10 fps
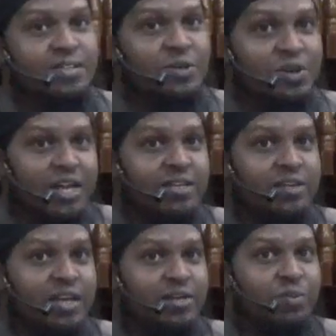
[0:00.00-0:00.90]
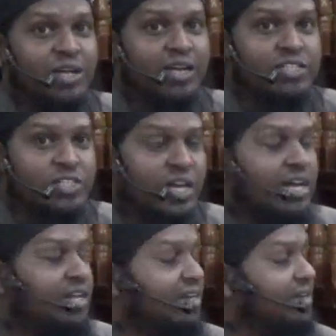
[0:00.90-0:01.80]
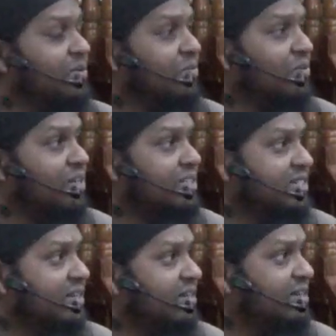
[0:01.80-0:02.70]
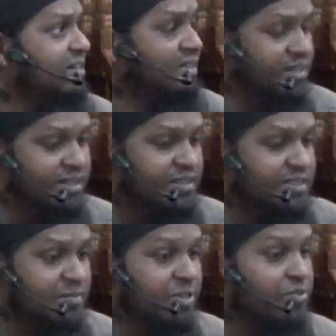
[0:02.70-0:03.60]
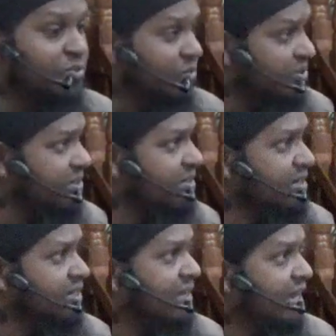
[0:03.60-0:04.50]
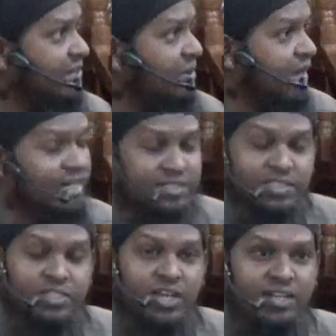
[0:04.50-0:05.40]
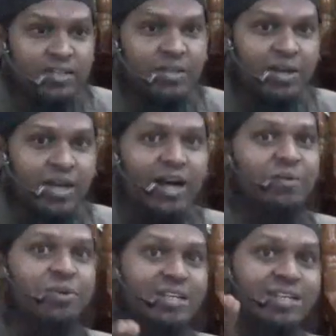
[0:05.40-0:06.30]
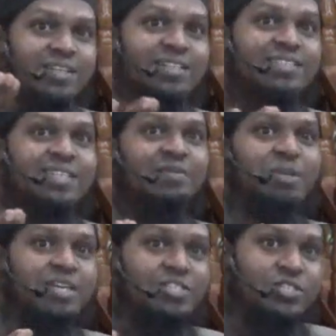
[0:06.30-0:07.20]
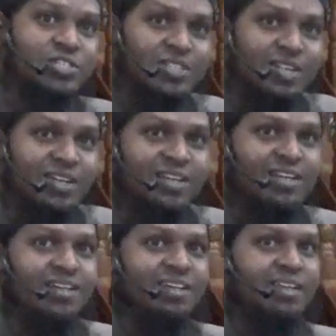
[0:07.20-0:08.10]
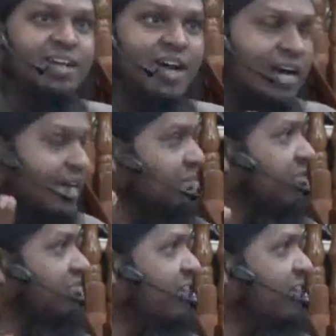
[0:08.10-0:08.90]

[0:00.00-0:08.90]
You know, like when a child wants to be rude, and you ask the child, are we the same age? I am the